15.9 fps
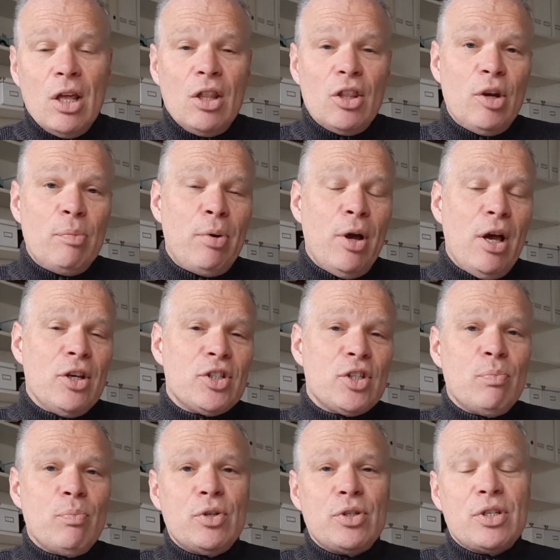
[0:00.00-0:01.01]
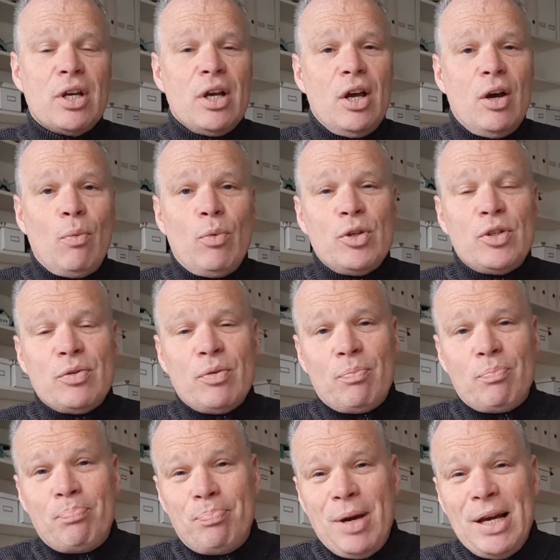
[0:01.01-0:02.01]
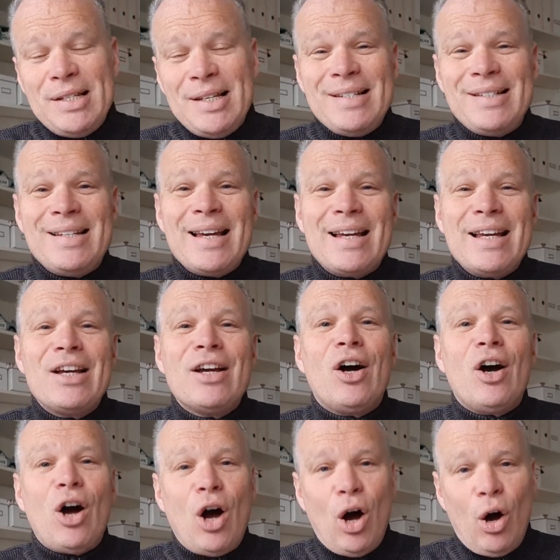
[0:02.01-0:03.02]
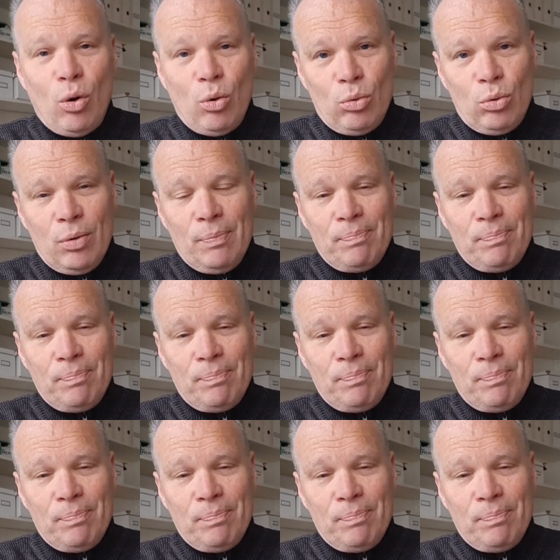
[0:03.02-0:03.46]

that a person was basically digging a hole.